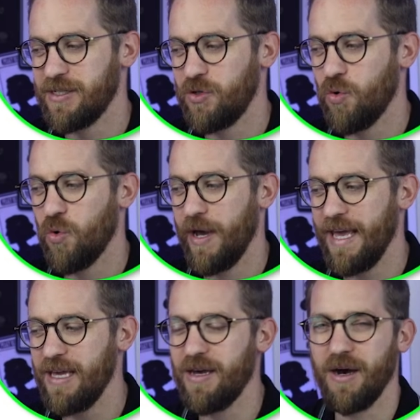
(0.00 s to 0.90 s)
your
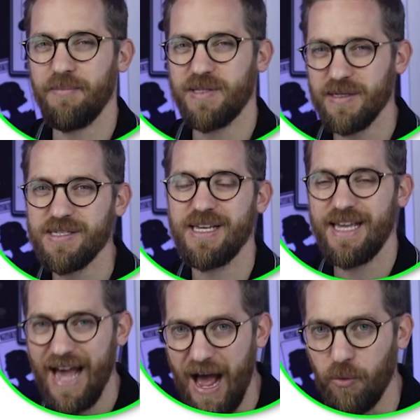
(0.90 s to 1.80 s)
income doesn't
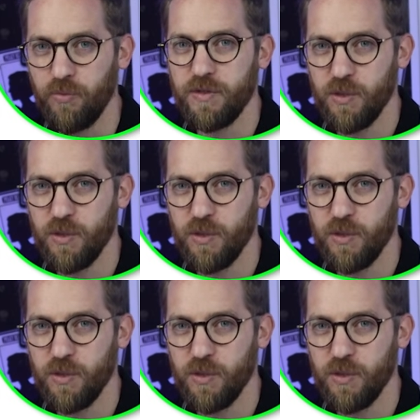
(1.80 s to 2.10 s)
count